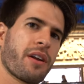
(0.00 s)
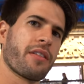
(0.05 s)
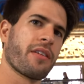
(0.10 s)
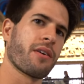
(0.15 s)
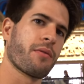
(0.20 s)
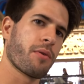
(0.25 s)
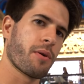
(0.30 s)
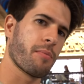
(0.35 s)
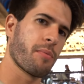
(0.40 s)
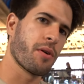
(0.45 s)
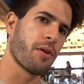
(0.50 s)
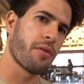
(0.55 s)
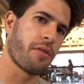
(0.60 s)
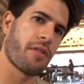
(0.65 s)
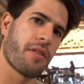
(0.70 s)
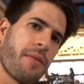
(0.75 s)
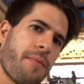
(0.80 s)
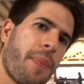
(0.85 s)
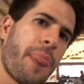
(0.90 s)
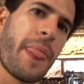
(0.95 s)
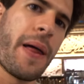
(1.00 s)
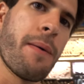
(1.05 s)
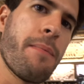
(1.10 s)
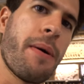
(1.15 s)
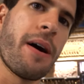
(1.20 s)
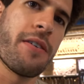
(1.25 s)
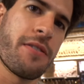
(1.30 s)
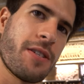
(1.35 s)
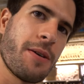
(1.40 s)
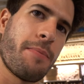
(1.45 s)
I think we're both
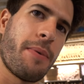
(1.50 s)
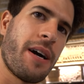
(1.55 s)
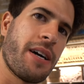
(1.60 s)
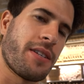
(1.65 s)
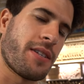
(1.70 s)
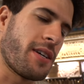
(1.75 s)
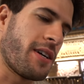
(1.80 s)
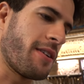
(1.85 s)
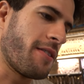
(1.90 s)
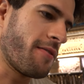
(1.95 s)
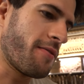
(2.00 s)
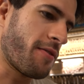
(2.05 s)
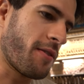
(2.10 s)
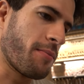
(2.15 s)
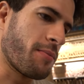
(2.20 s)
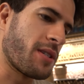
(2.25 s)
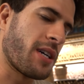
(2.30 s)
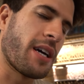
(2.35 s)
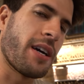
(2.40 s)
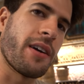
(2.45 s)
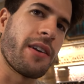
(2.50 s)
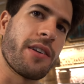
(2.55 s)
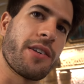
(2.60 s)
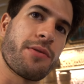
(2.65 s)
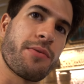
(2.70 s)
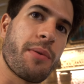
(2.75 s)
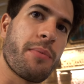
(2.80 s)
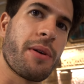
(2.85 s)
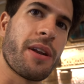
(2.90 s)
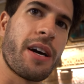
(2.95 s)
about to pass out from tiredness.
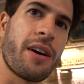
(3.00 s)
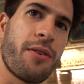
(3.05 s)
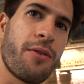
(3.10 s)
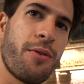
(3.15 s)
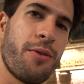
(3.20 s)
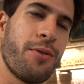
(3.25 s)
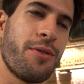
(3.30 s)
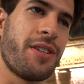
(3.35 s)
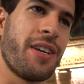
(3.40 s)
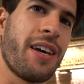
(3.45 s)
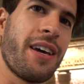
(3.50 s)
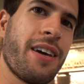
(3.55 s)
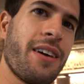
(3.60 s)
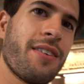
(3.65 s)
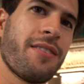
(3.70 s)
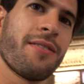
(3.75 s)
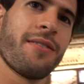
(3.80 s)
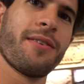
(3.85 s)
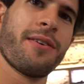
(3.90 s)
We've been out all day,